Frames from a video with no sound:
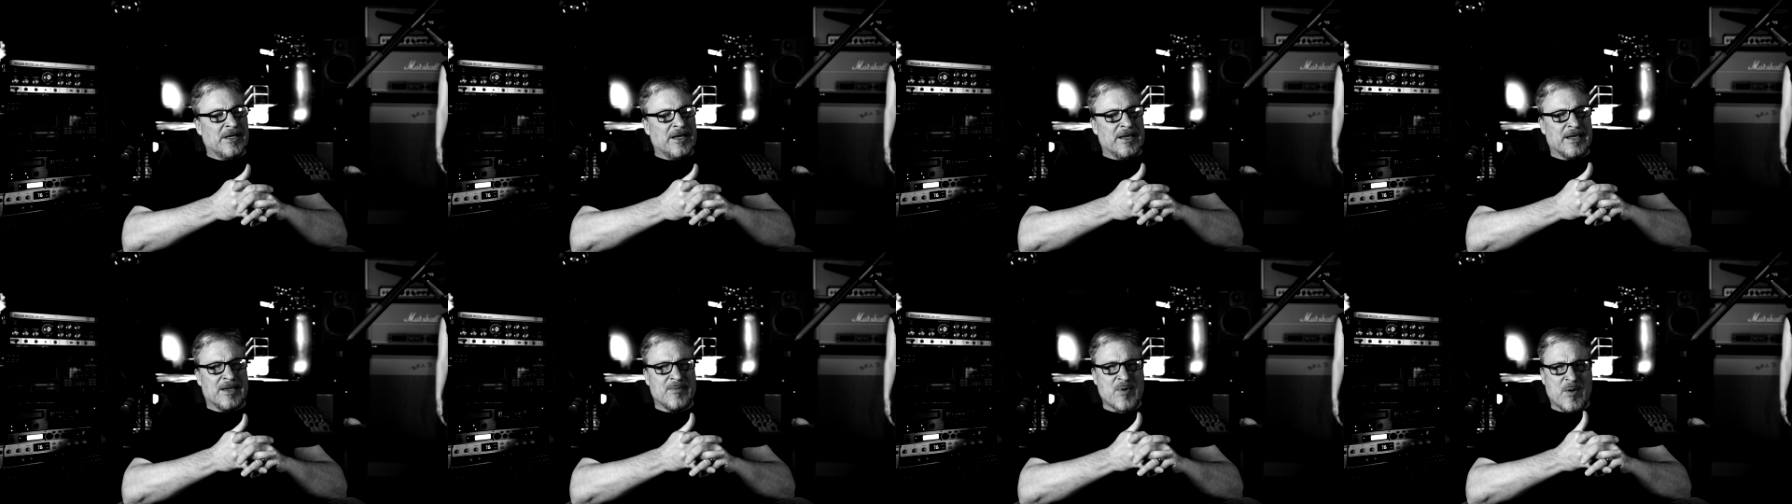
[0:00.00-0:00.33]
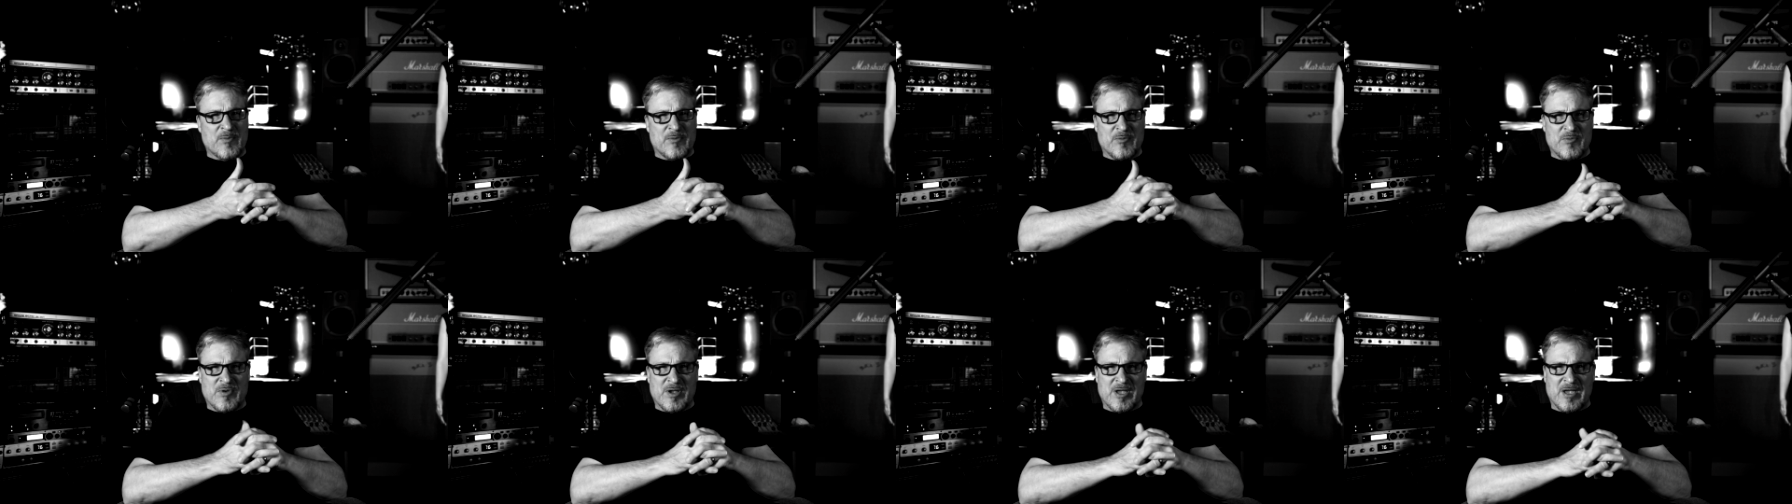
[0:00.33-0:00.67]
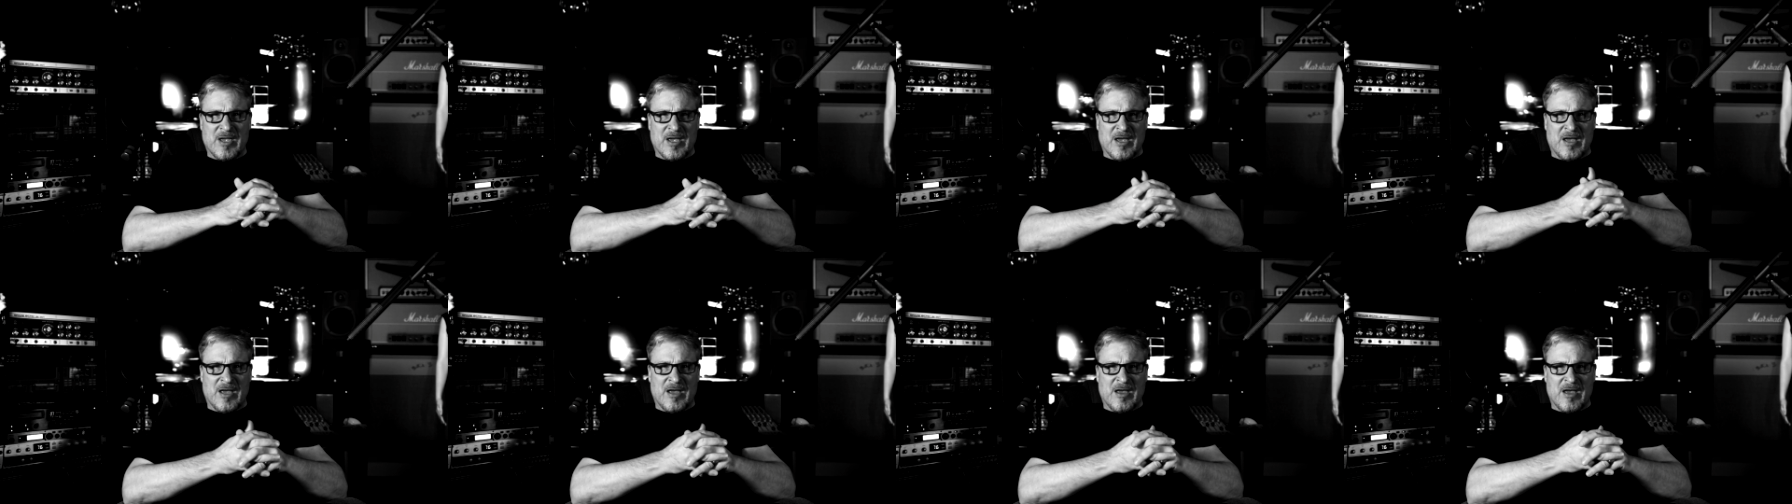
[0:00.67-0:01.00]
came up to me
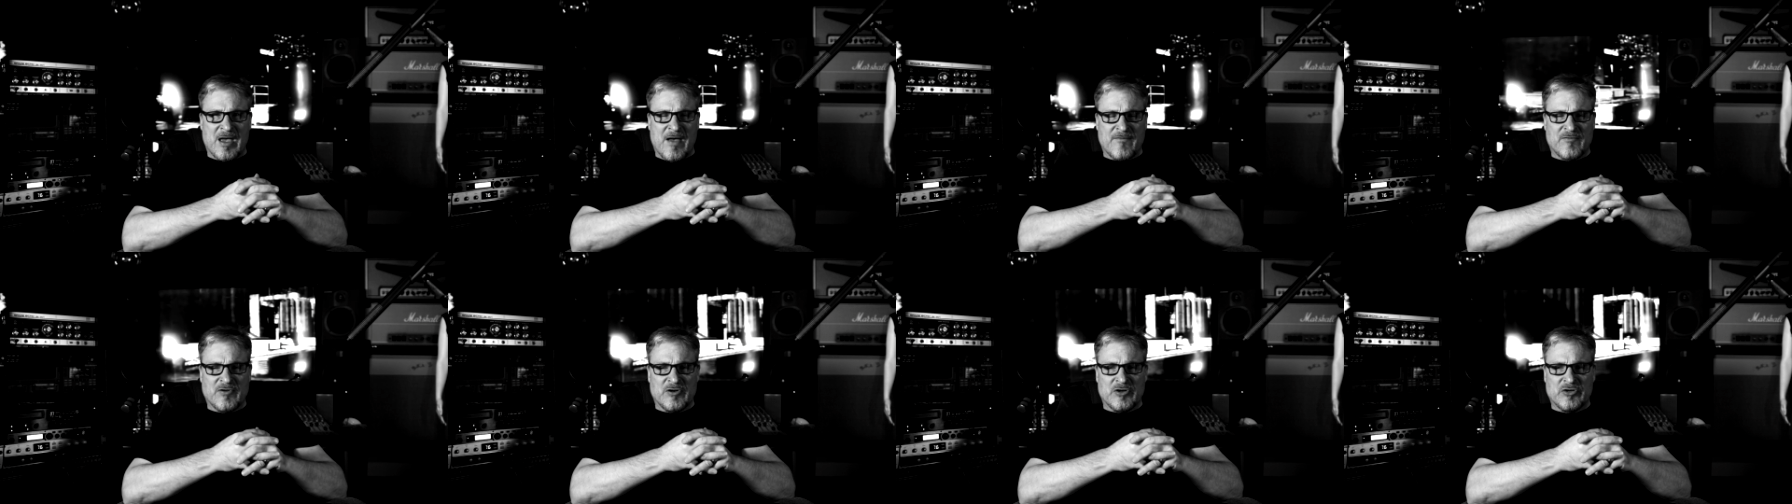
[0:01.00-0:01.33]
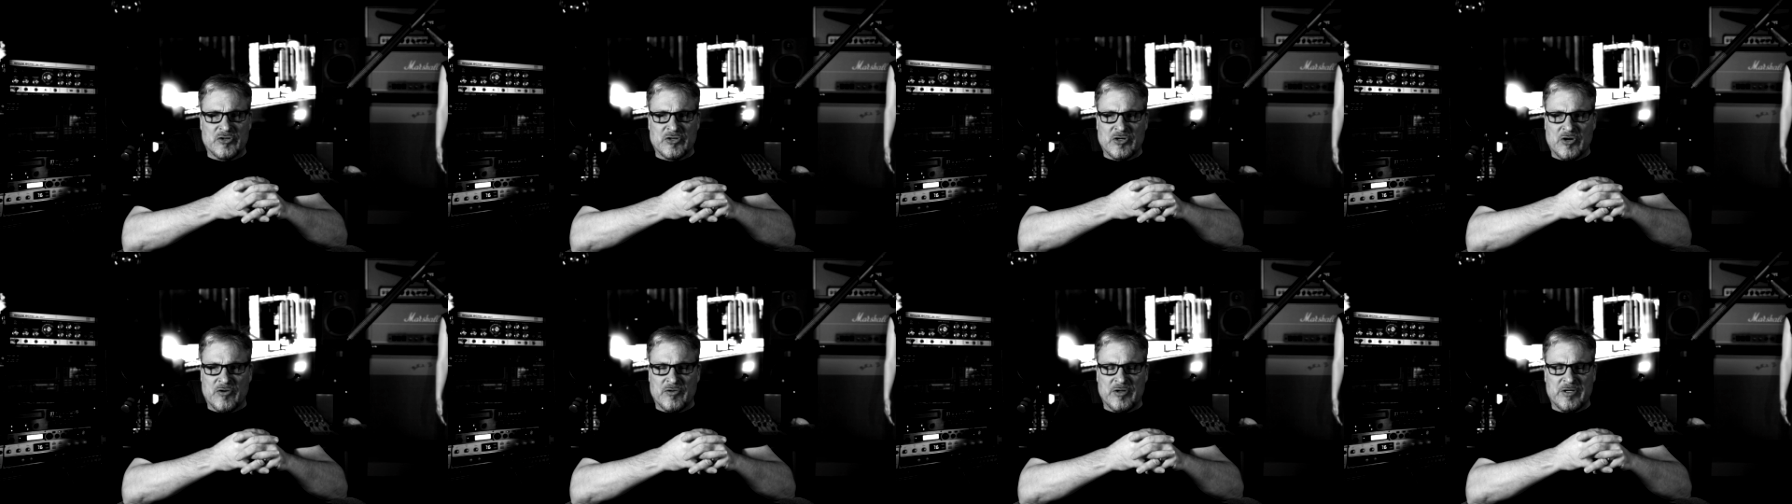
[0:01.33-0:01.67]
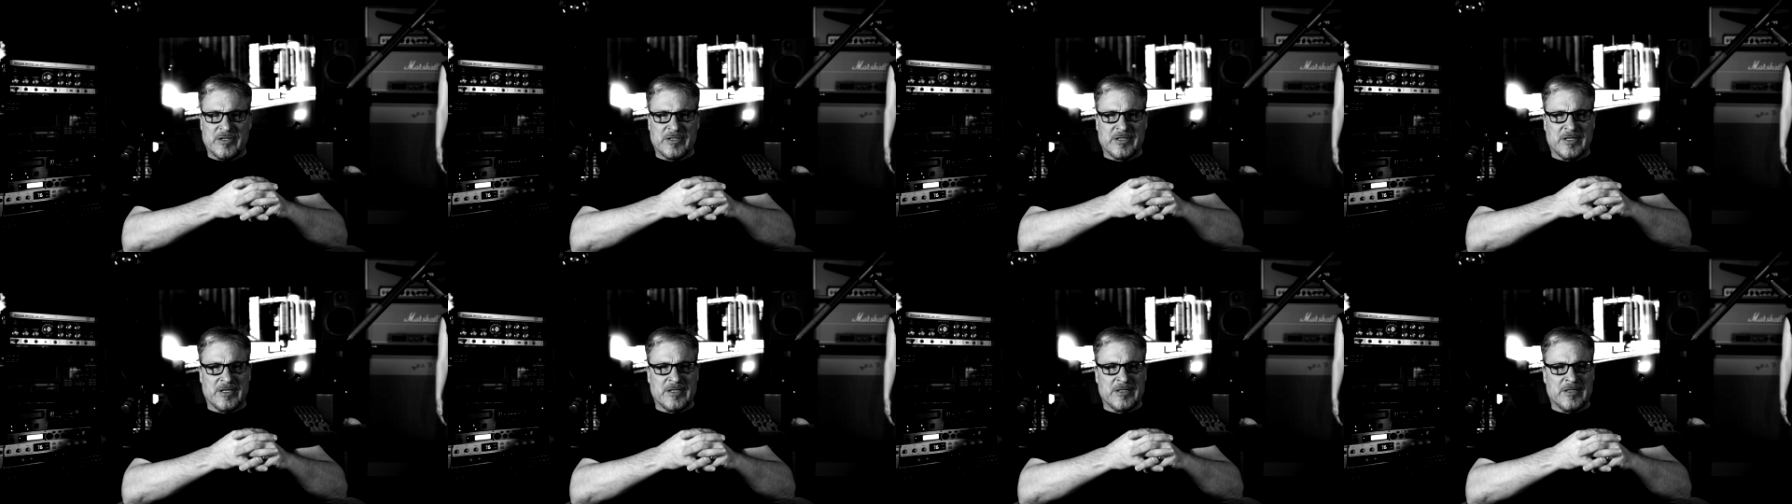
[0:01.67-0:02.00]
after the show, and he
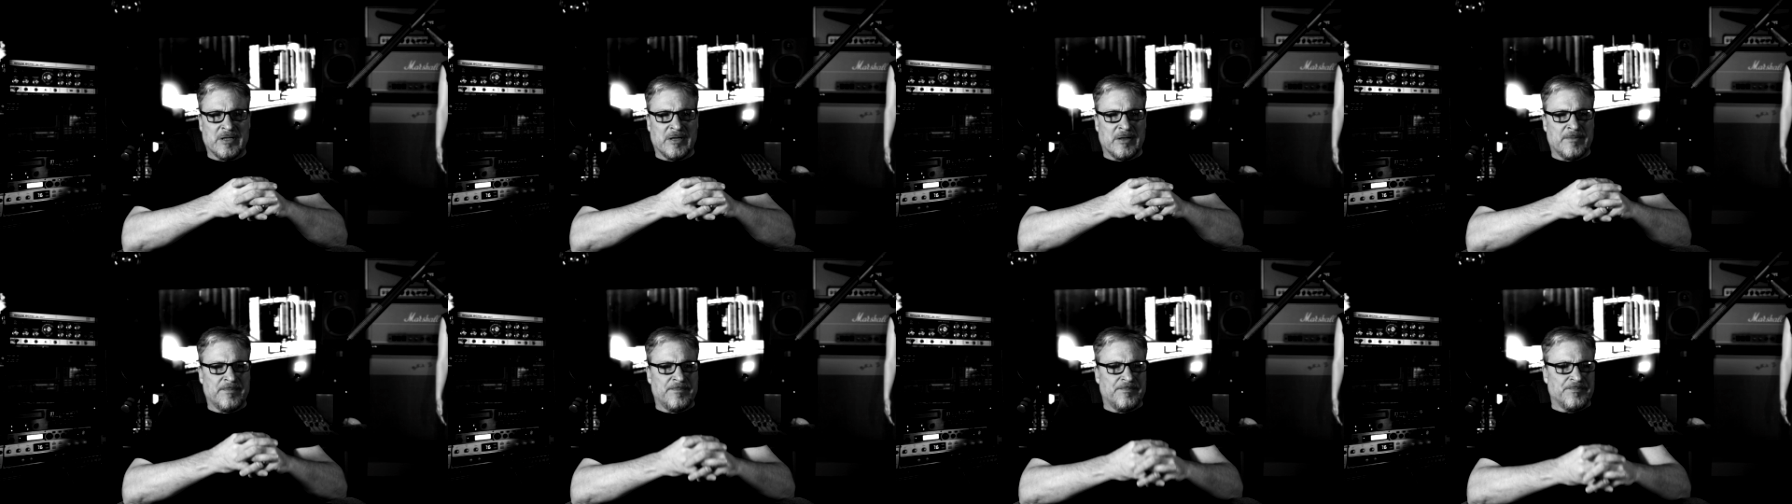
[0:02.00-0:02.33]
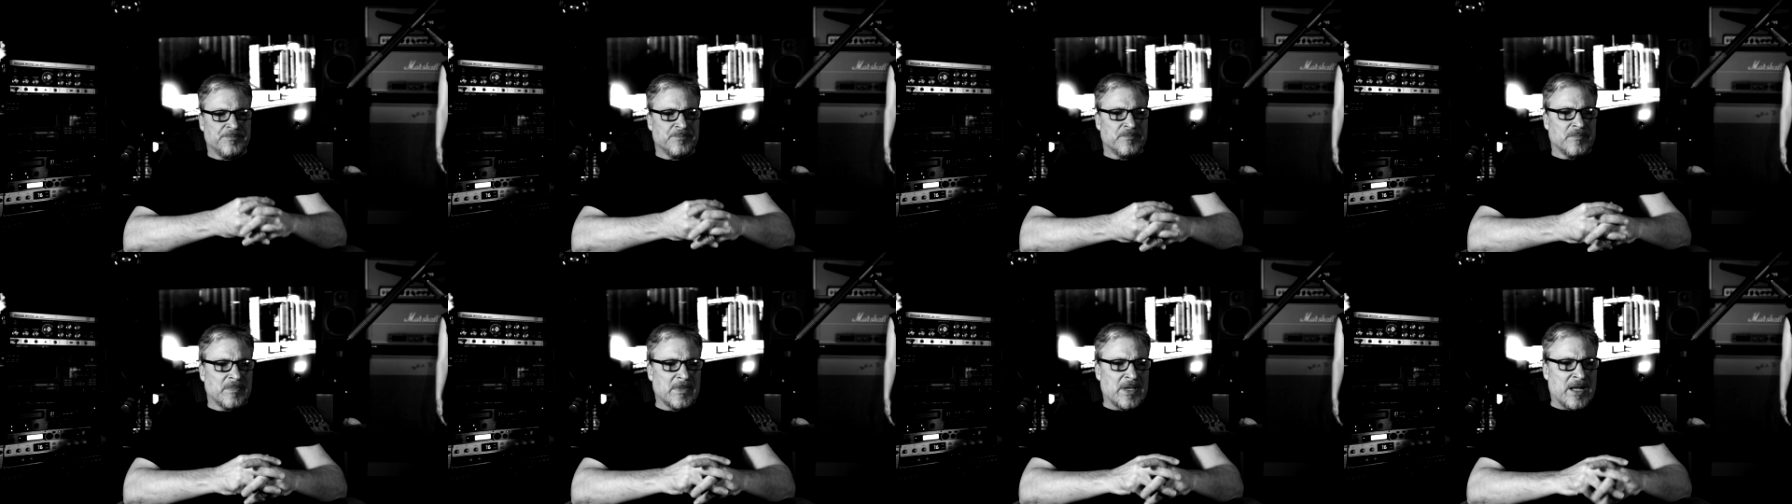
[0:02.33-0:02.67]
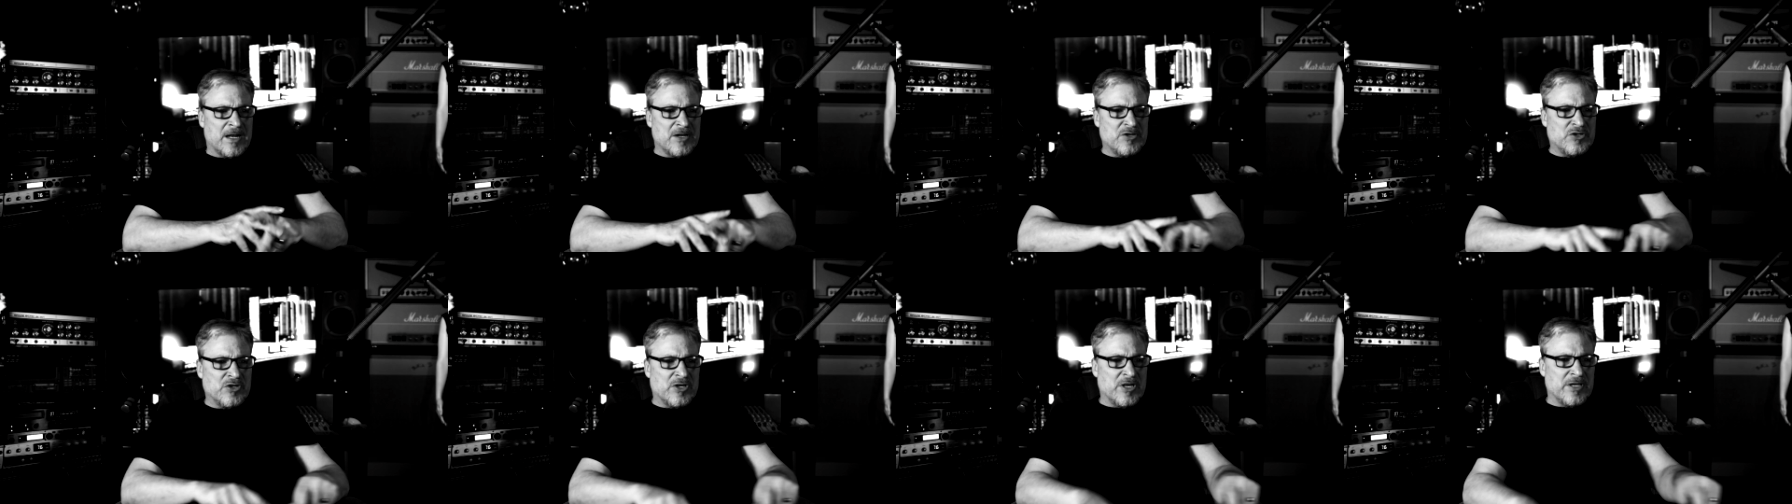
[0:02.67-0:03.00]
said, "How
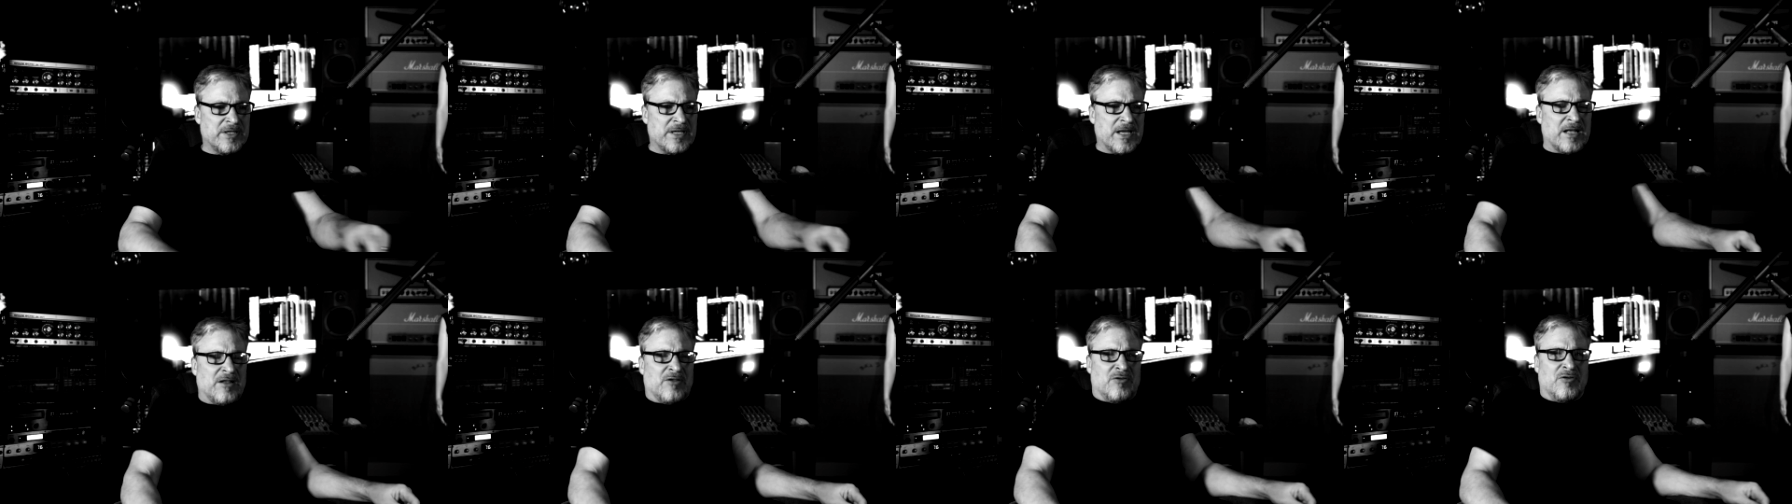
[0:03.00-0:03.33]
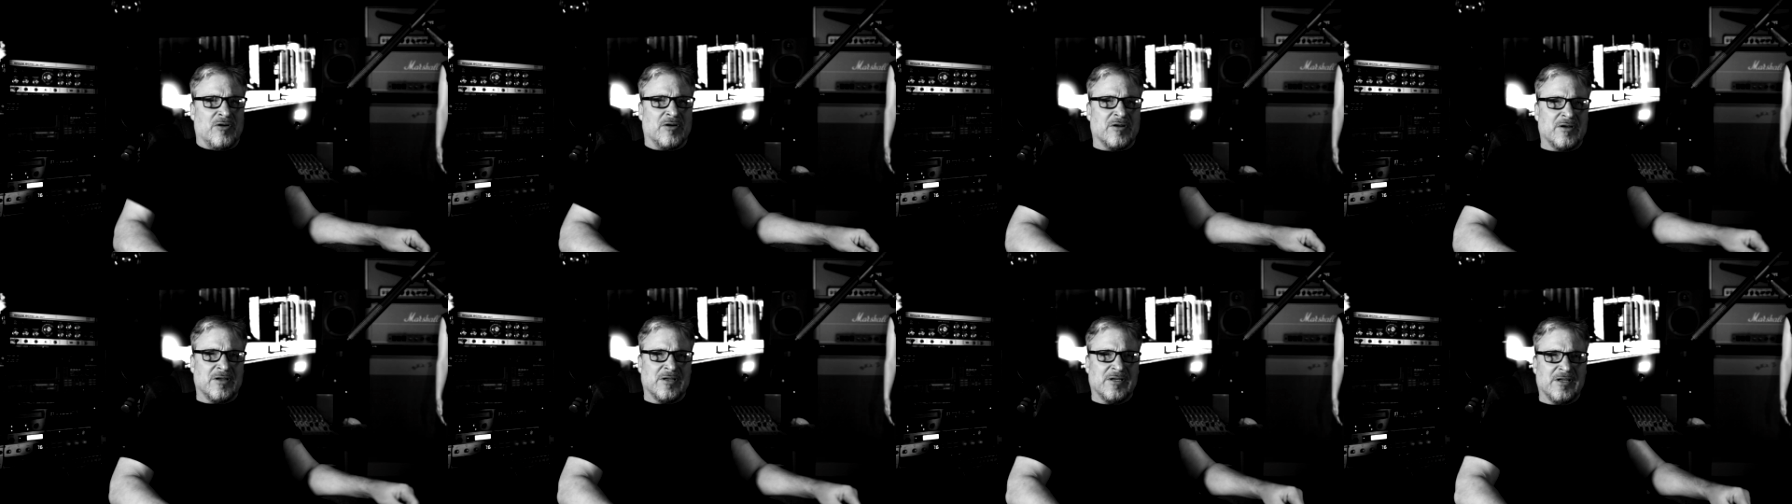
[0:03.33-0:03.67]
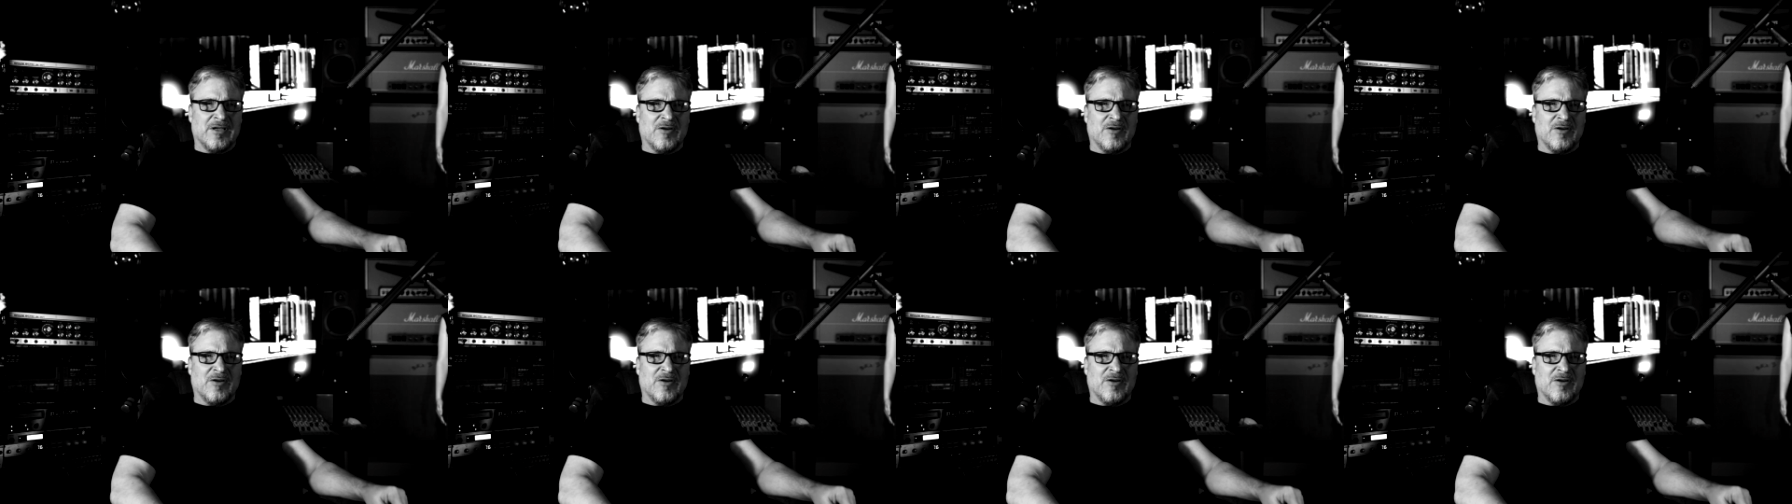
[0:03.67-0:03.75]
did you get that look?